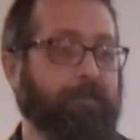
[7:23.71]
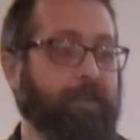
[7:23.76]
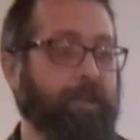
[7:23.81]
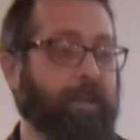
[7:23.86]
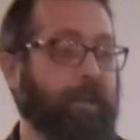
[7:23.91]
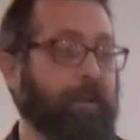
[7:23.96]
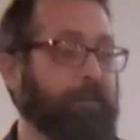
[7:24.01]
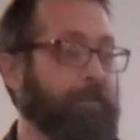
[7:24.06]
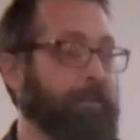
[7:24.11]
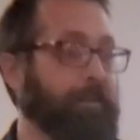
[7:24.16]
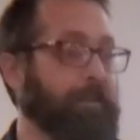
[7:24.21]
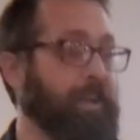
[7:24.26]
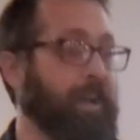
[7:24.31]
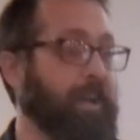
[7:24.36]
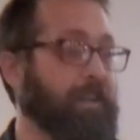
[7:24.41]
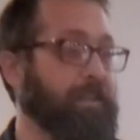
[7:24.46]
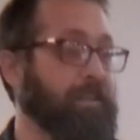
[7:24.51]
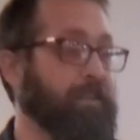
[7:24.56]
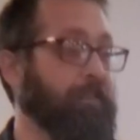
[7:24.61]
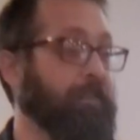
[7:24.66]
Yeah, it's
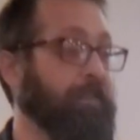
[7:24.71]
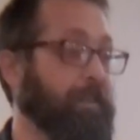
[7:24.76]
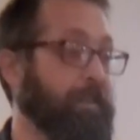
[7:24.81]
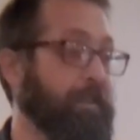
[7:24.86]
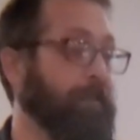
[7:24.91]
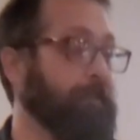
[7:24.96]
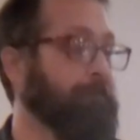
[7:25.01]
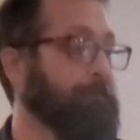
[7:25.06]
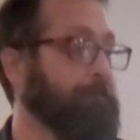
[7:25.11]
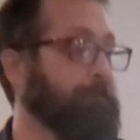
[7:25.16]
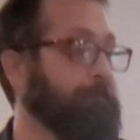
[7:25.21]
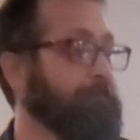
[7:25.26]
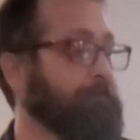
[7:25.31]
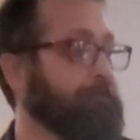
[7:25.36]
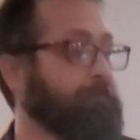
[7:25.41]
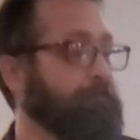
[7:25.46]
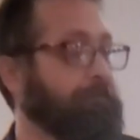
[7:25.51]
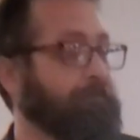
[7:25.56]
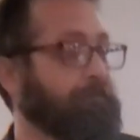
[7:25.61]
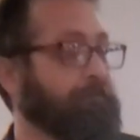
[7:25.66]
hostility.
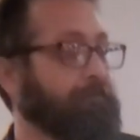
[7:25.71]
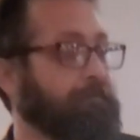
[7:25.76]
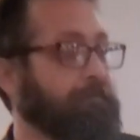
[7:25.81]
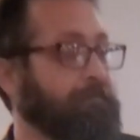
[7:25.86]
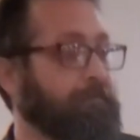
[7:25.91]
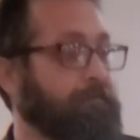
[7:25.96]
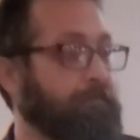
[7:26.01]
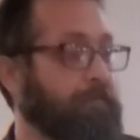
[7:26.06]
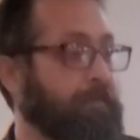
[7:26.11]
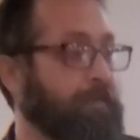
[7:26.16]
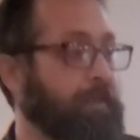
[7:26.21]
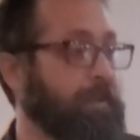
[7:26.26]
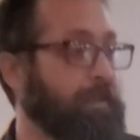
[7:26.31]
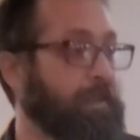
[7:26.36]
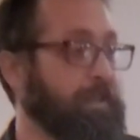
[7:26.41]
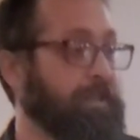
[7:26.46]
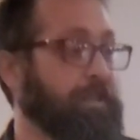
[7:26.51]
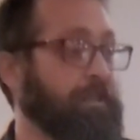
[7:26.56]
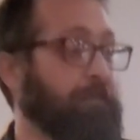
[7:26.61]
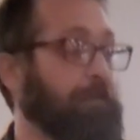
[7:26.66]

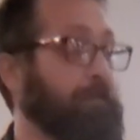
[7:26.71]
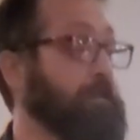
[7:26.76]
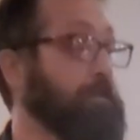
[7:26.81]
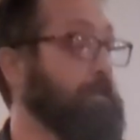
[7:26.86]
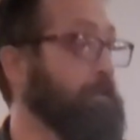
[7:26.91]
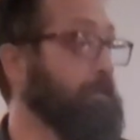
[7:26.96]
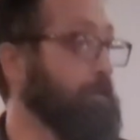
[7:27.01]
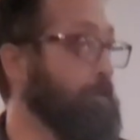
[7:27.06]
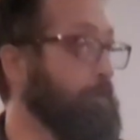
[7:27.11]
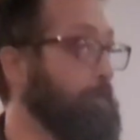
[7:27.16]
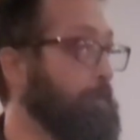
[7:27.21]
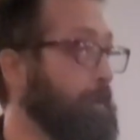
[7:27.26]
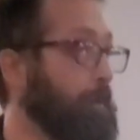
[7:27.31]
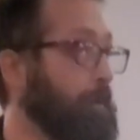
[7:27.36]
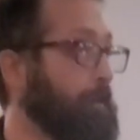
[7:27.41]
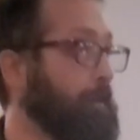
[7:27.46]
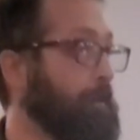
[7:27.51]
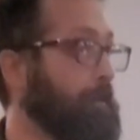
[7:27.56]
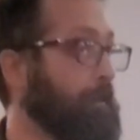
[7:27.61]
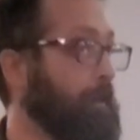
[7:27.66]
This is a
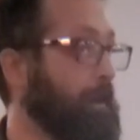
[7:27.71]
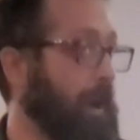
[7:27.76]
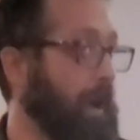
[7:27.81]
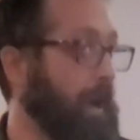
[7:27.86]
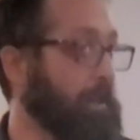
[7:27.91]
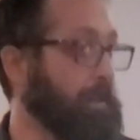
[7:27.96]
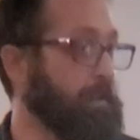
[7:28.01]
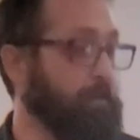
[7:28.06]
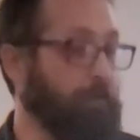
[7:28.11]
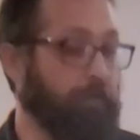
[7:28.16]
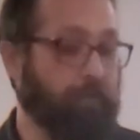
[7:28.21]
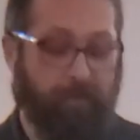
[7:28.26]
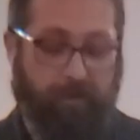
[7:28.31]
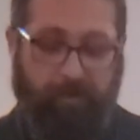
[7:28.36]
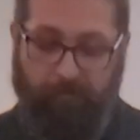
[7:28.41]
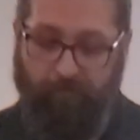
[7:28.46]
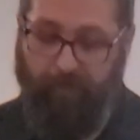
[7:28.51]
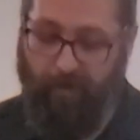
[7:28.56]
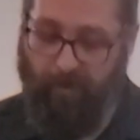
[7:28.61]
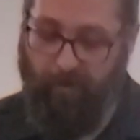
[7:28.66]
super hostile
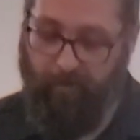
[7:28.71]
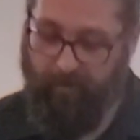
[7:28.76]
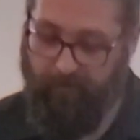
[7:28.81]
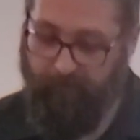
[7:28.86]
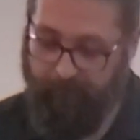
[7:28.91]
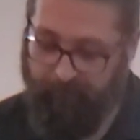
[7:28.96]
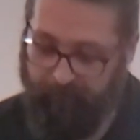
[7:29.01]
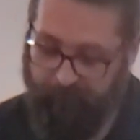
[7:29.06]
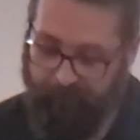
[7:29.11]
environment.